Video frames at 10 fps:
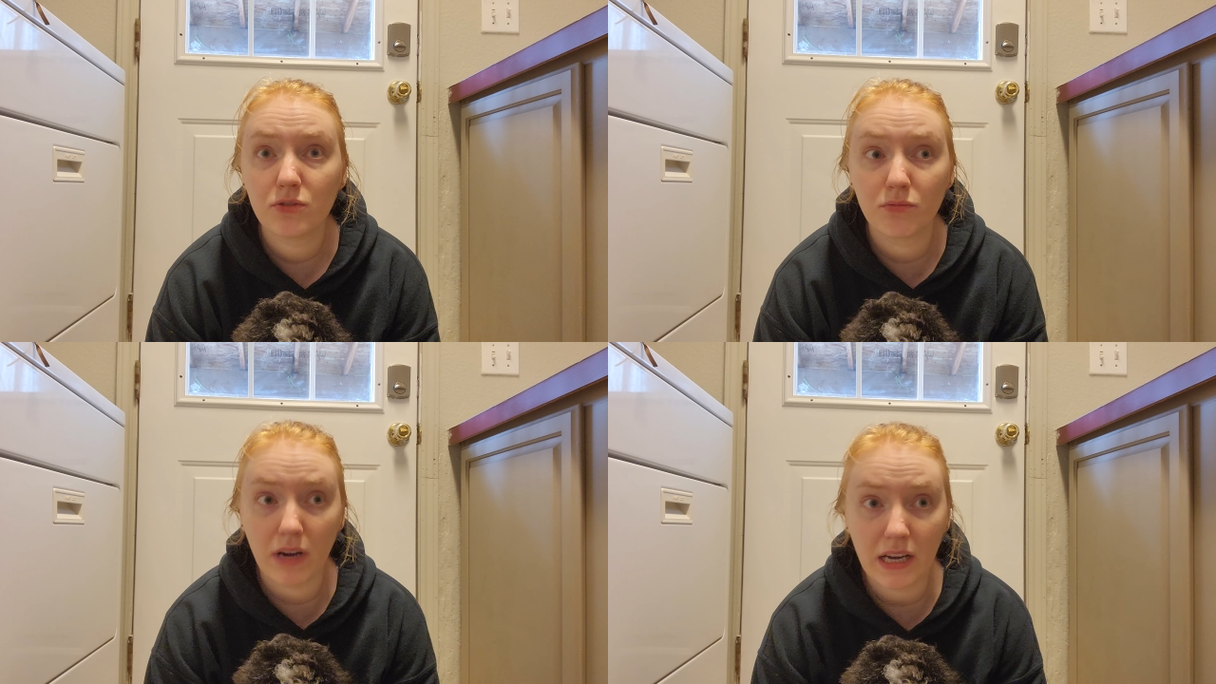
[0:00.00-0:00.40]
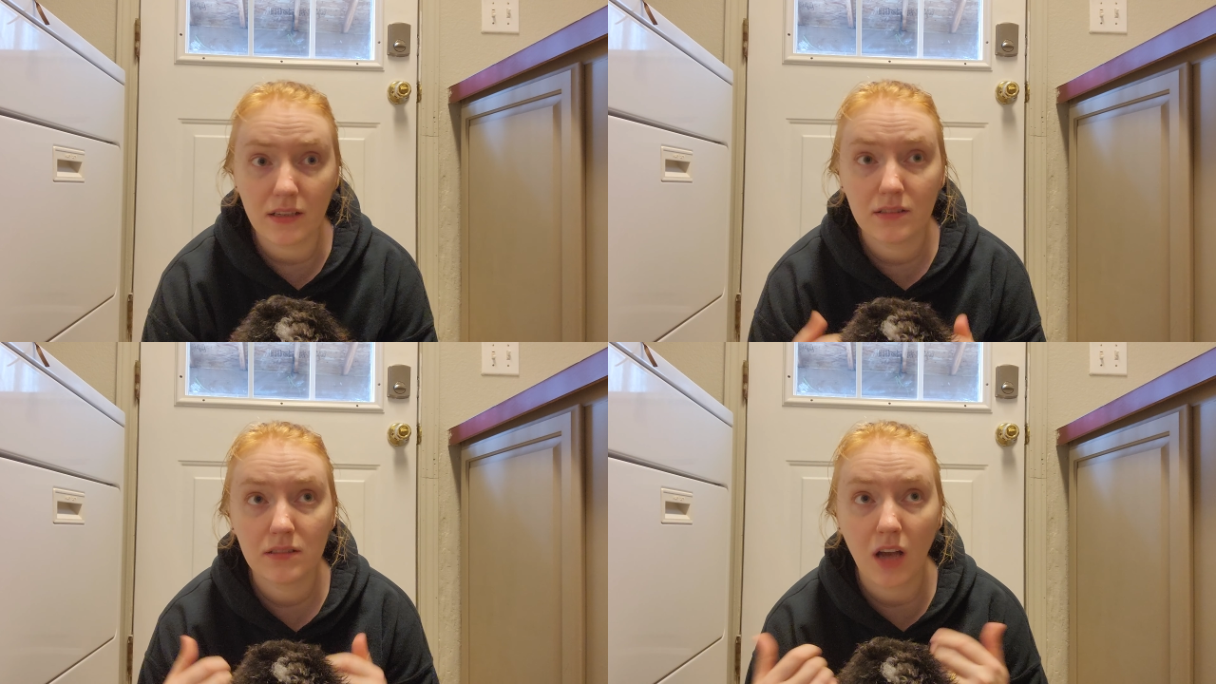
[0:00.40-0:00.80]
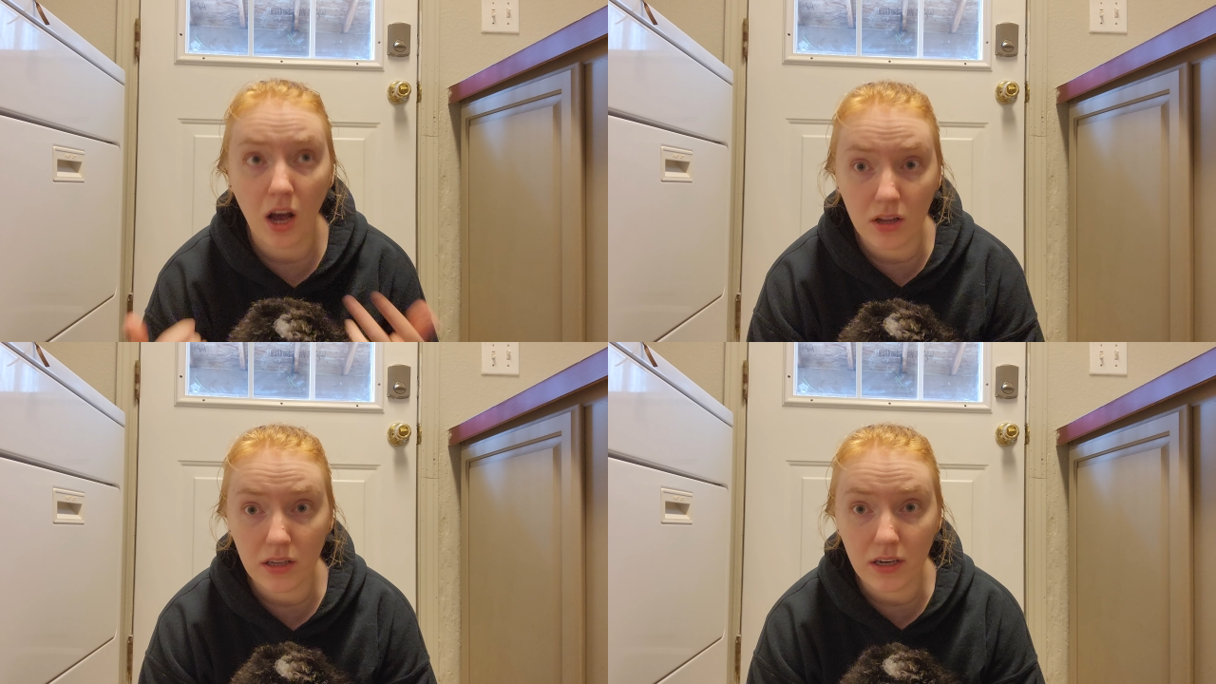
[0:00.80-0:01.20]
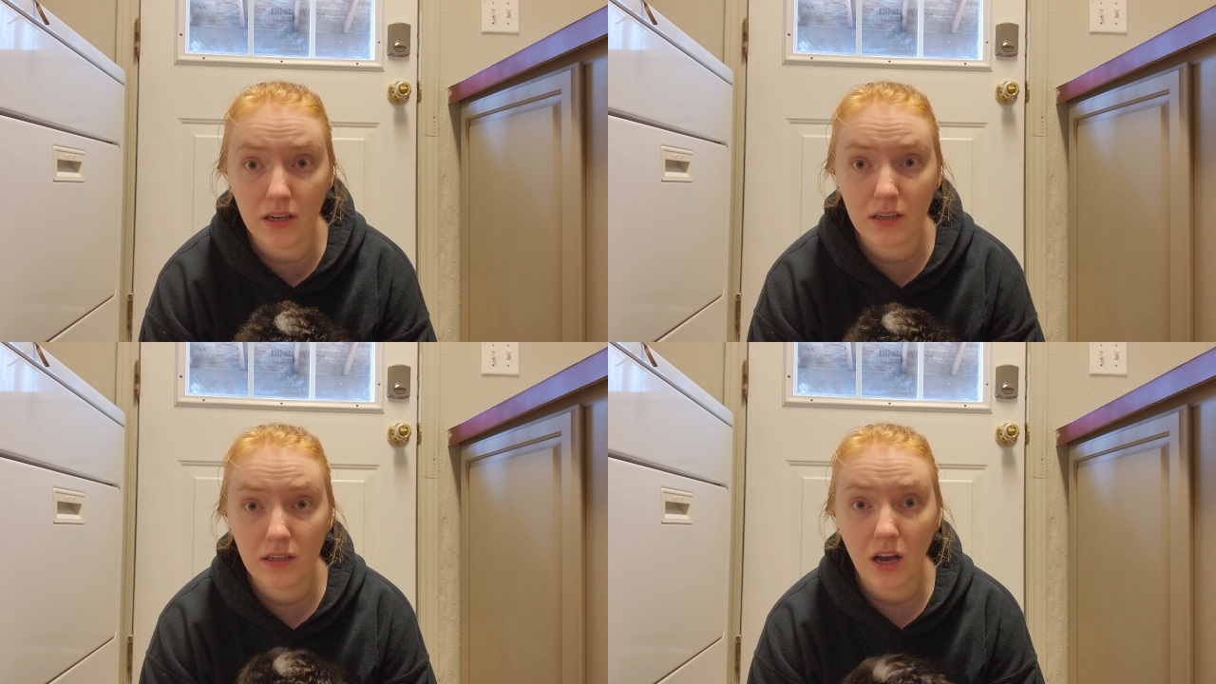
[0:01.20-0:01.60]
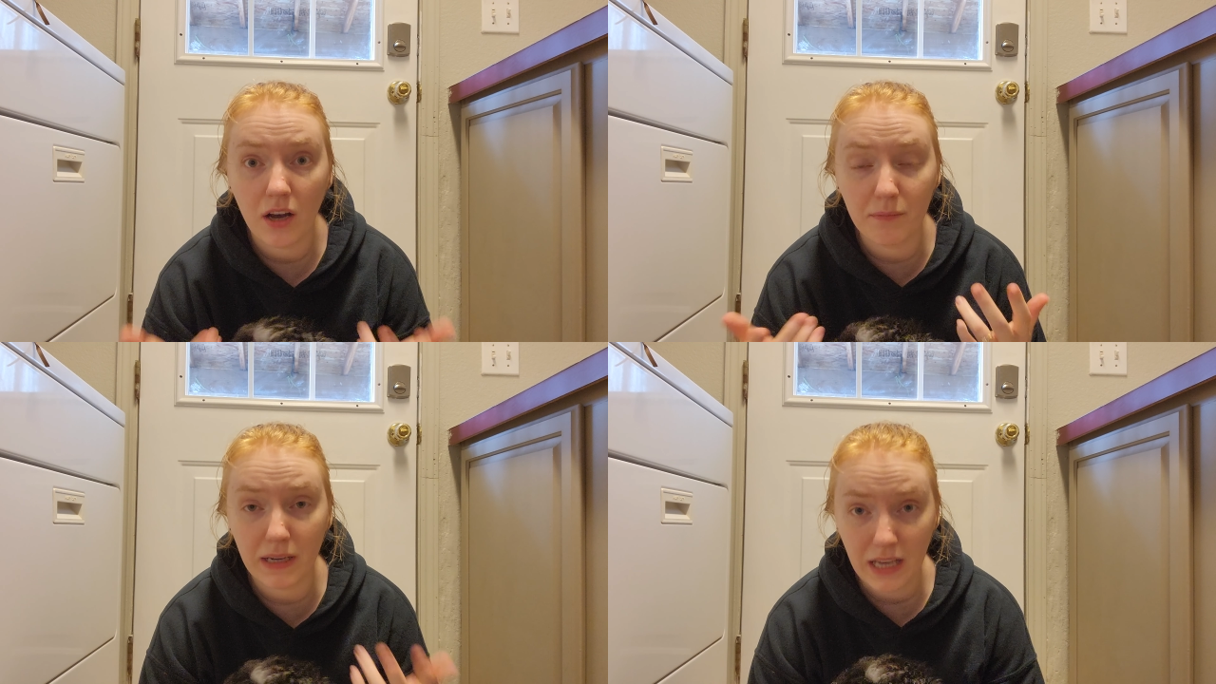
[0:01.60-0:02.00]
great color
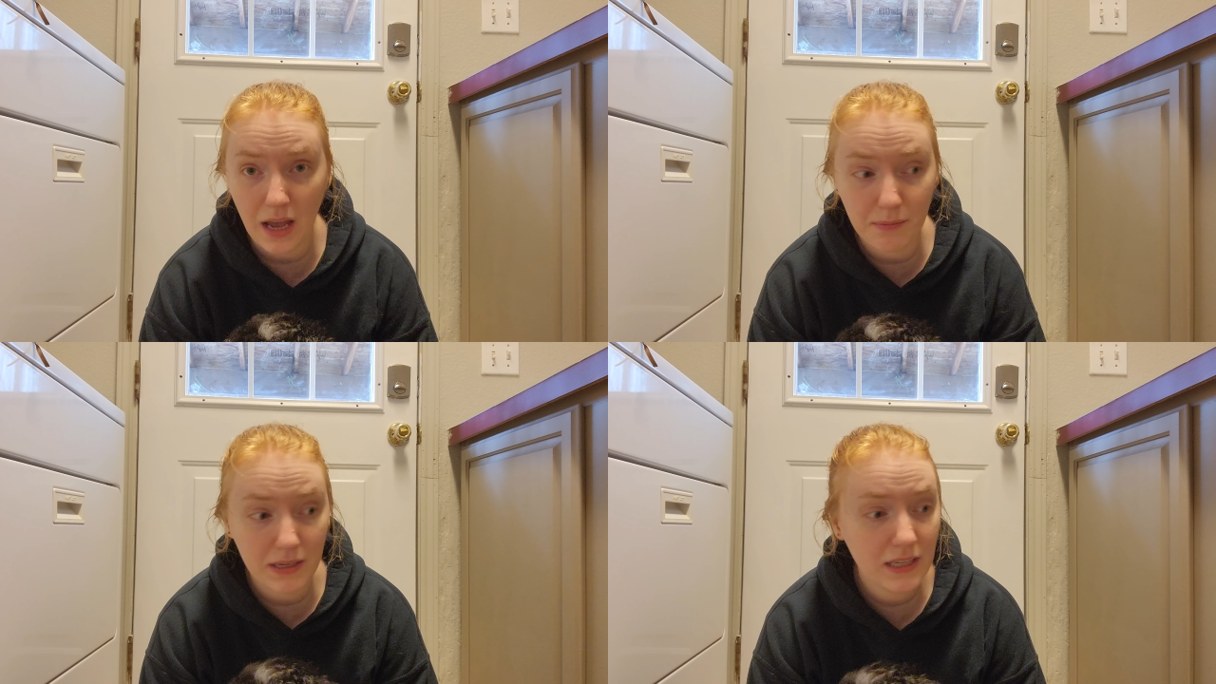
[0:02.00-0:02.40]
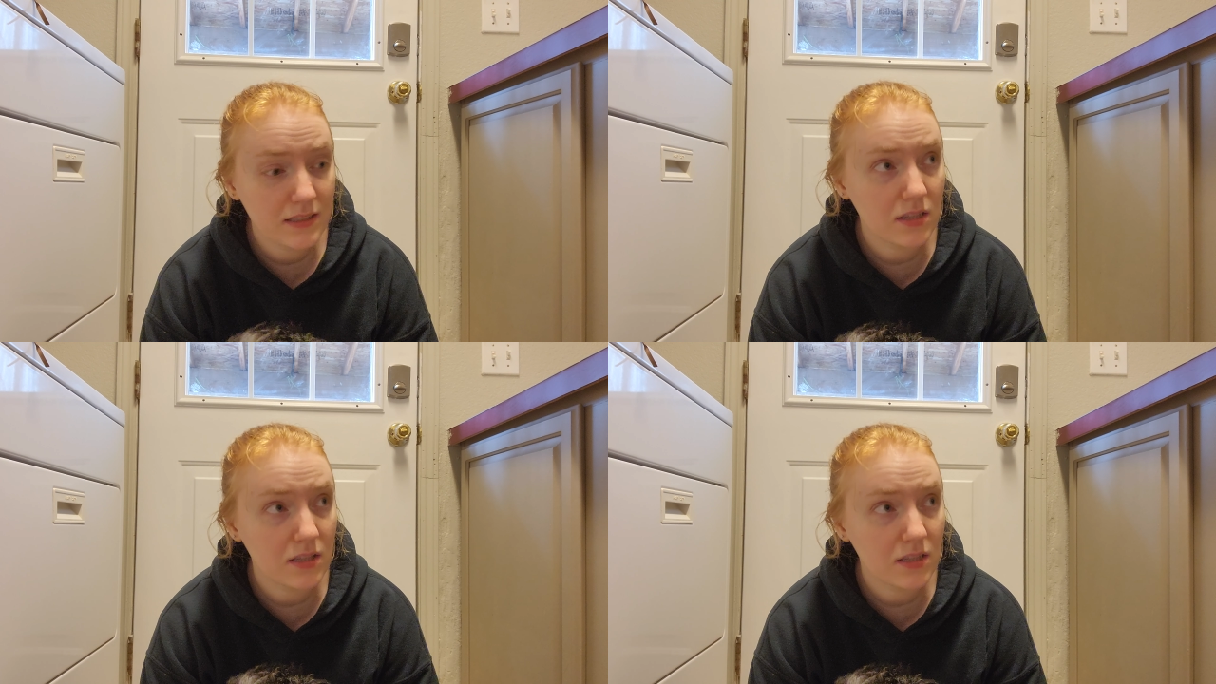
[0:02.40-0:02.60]
on my cabinets.